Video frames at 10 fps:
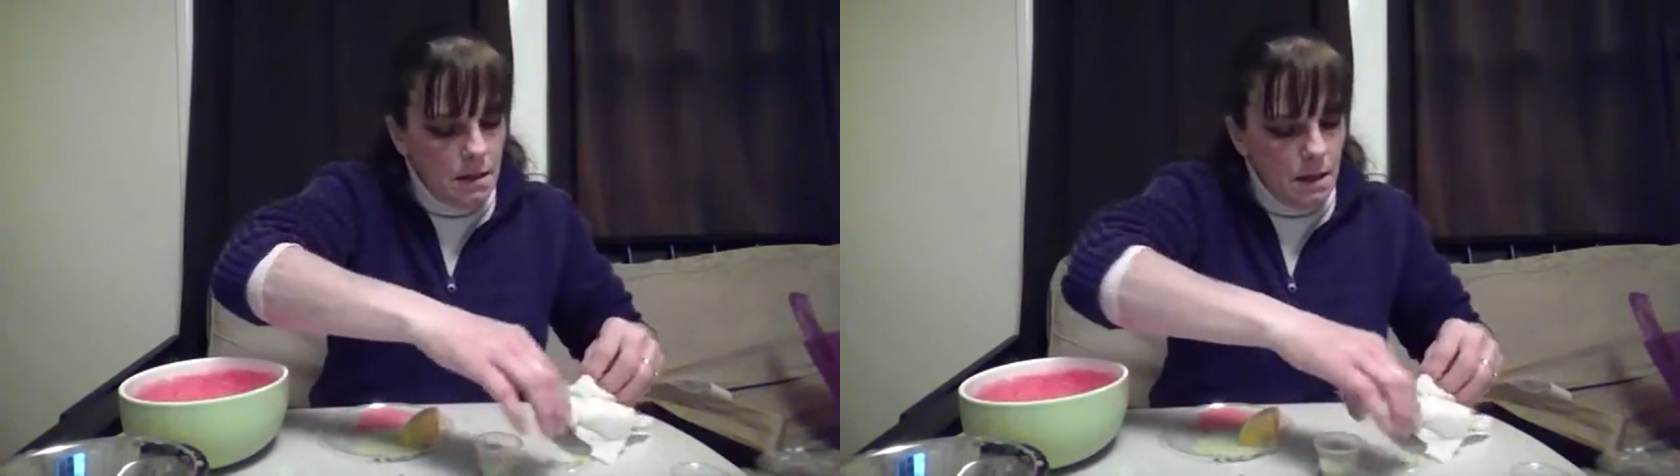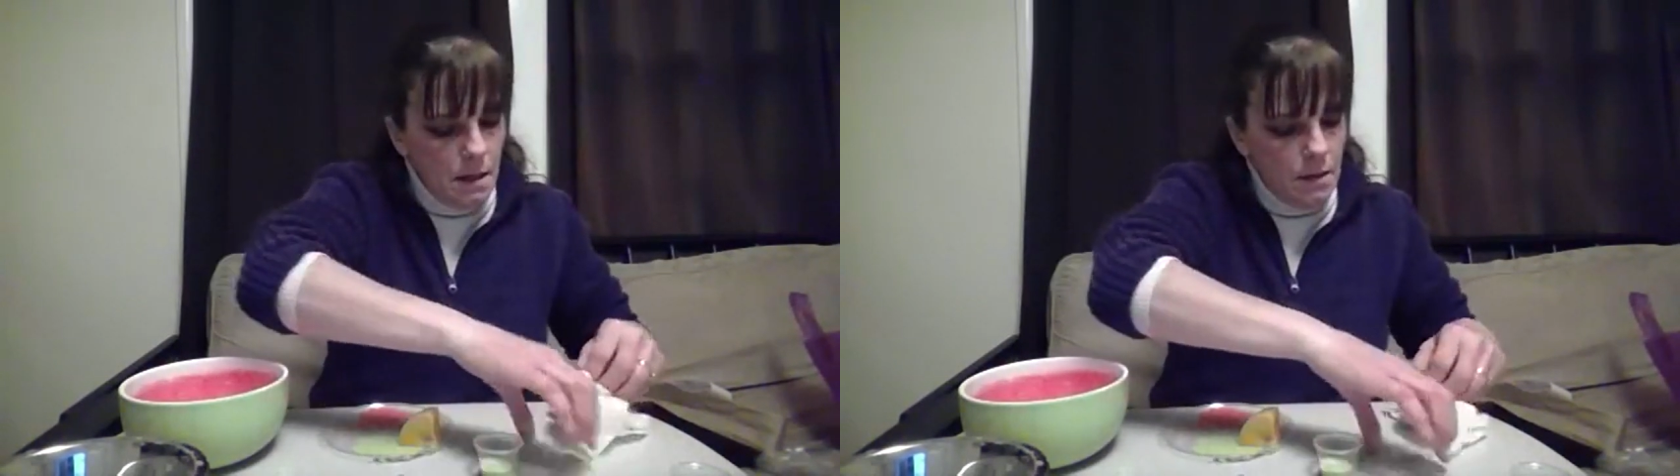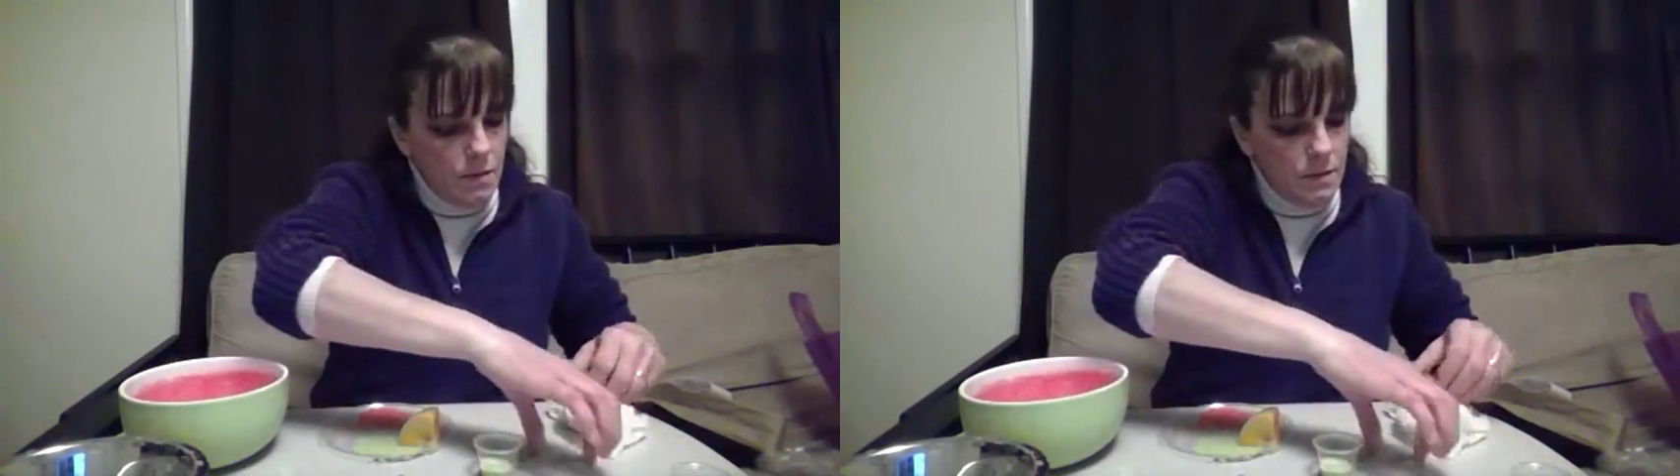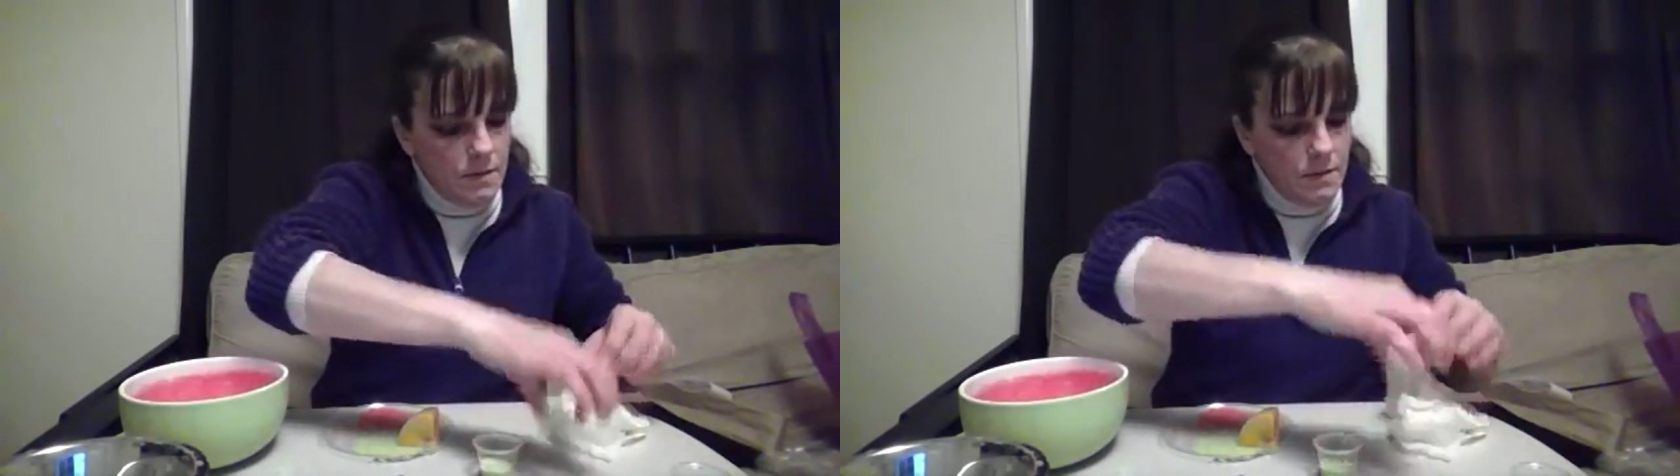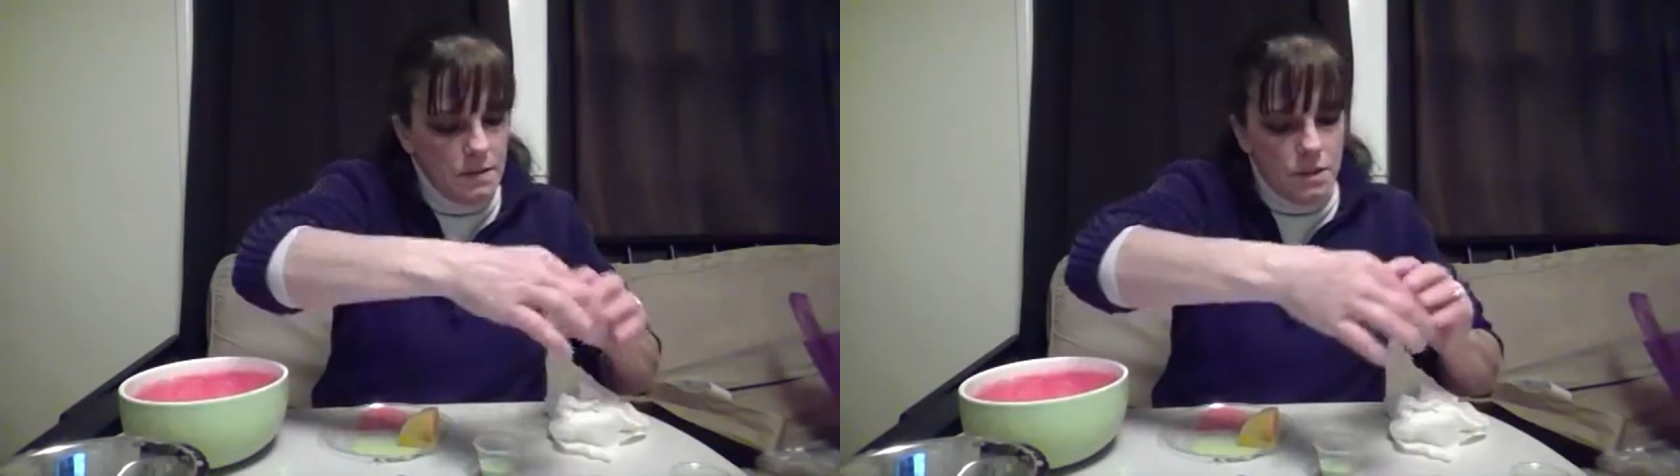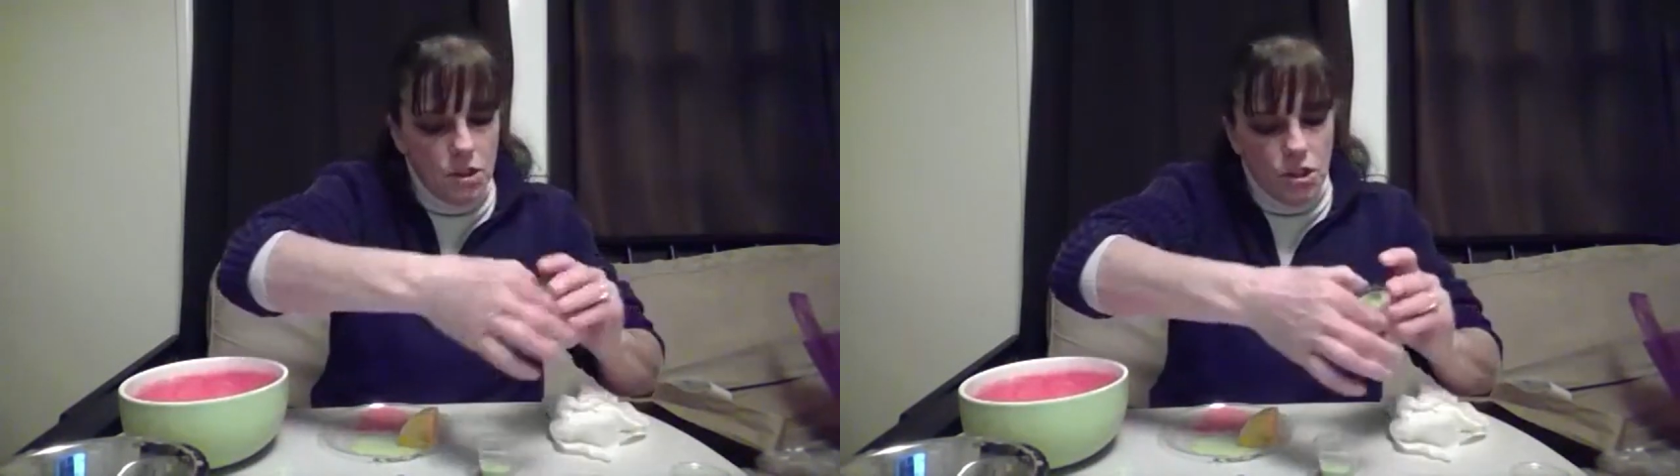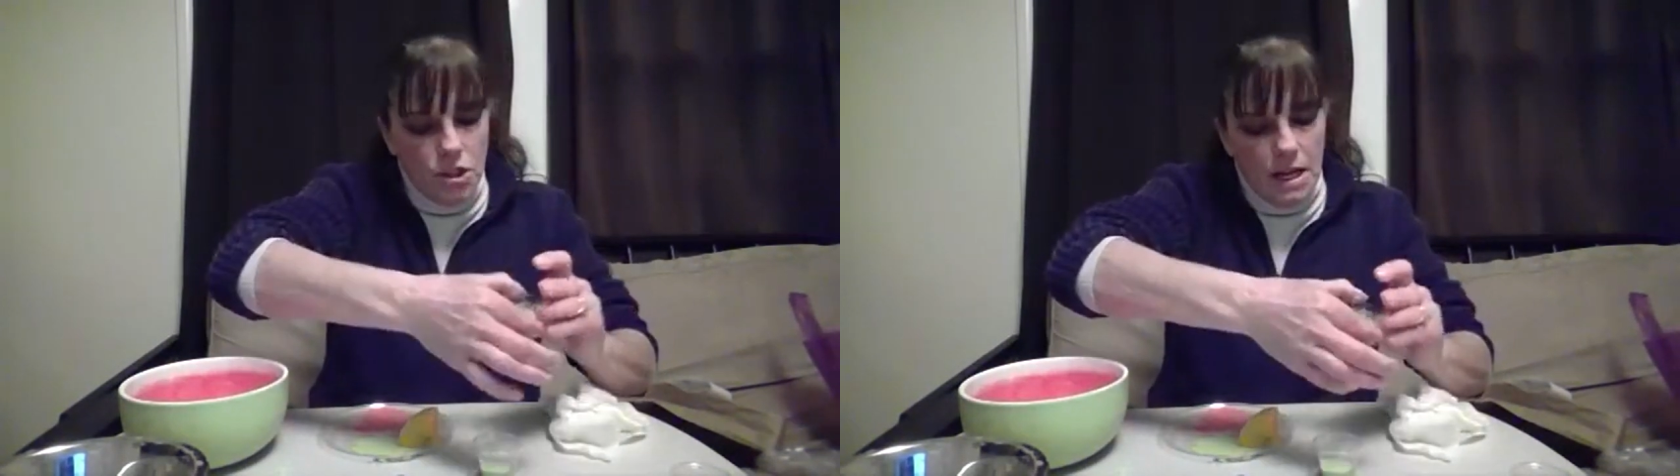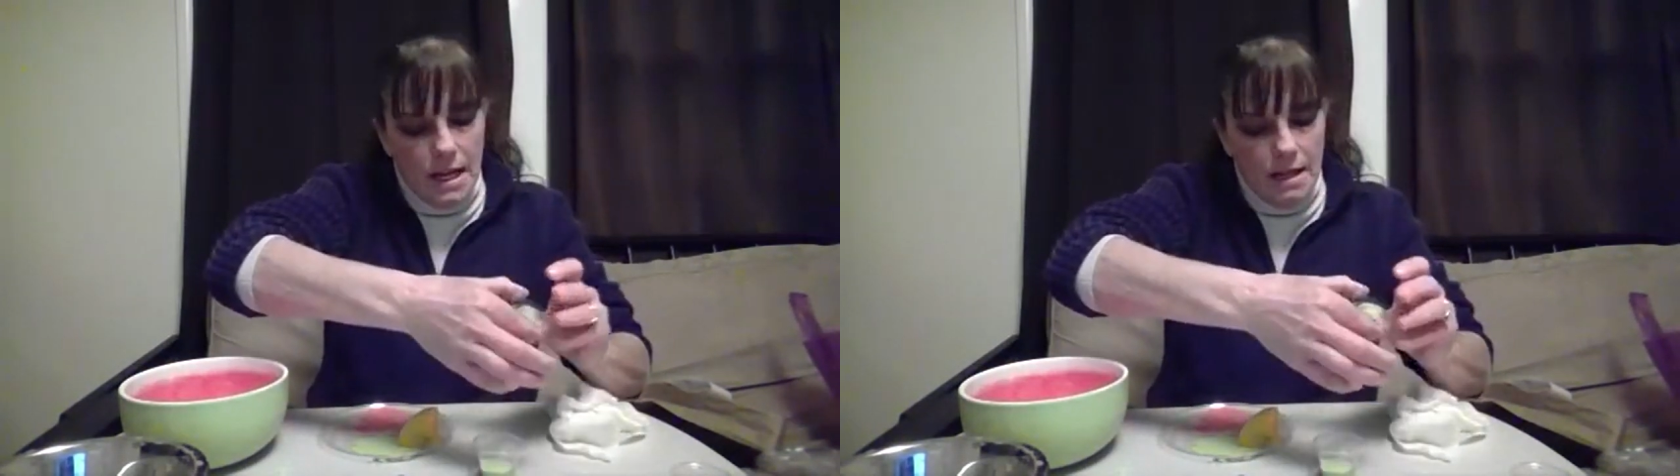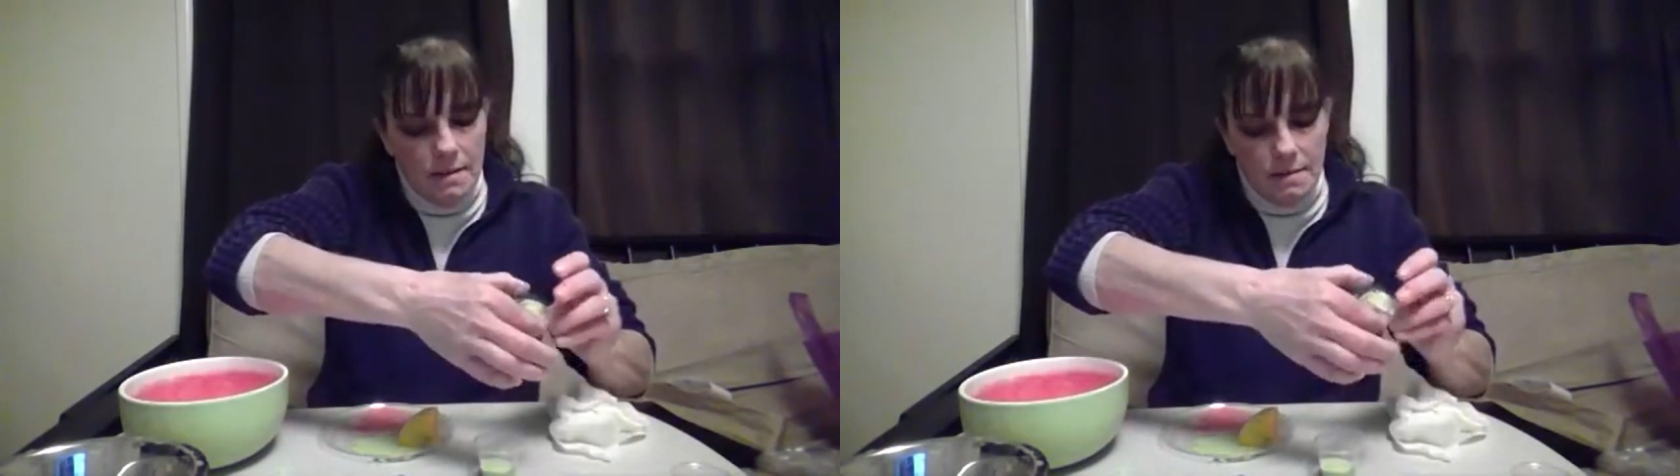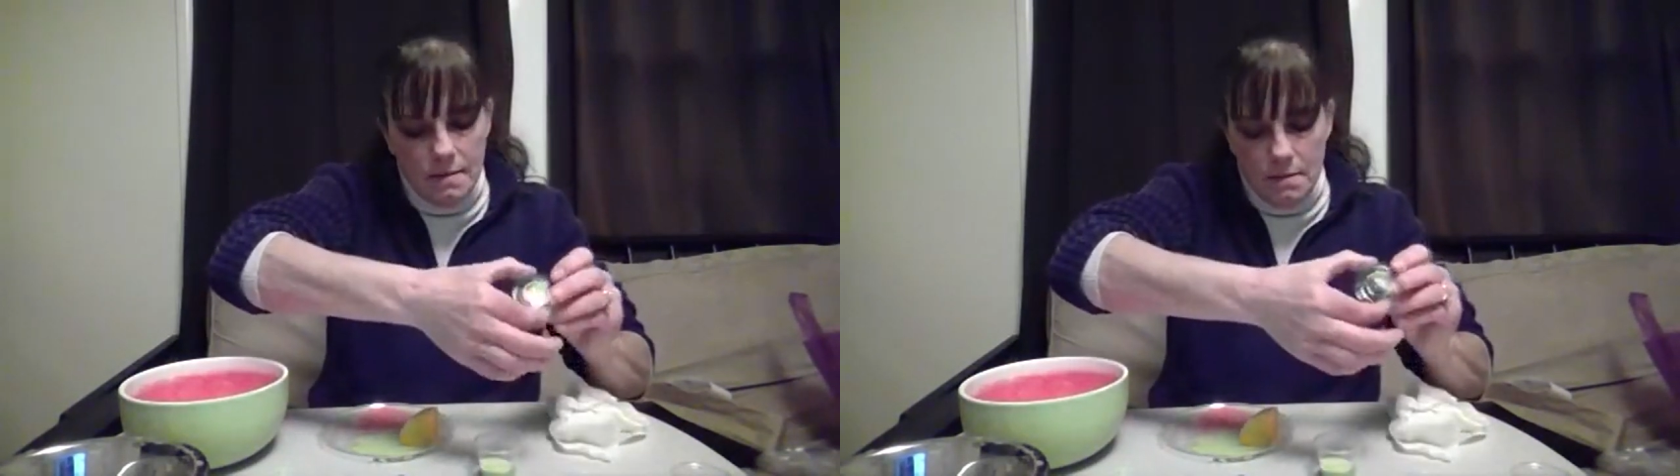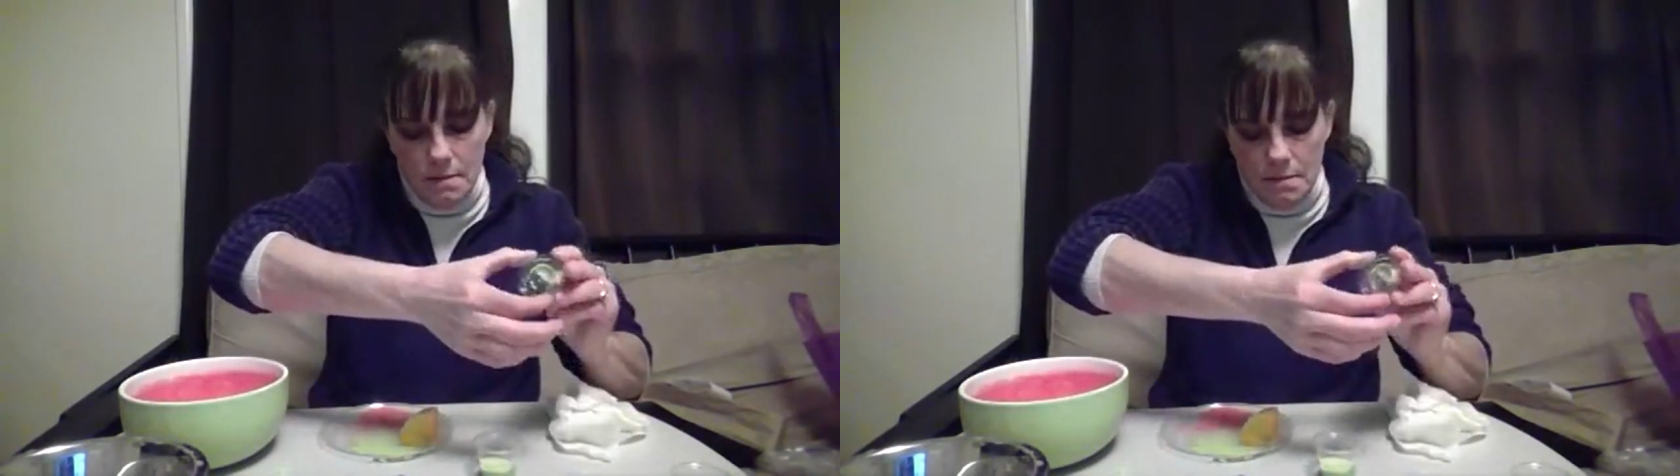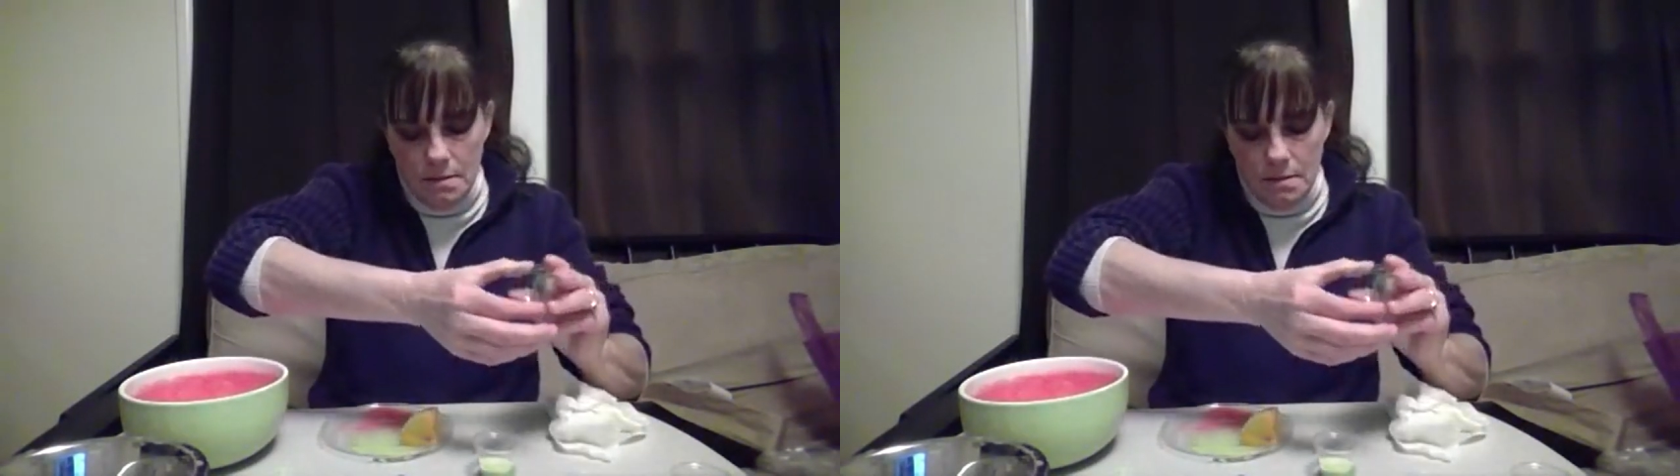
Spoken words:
I would suggest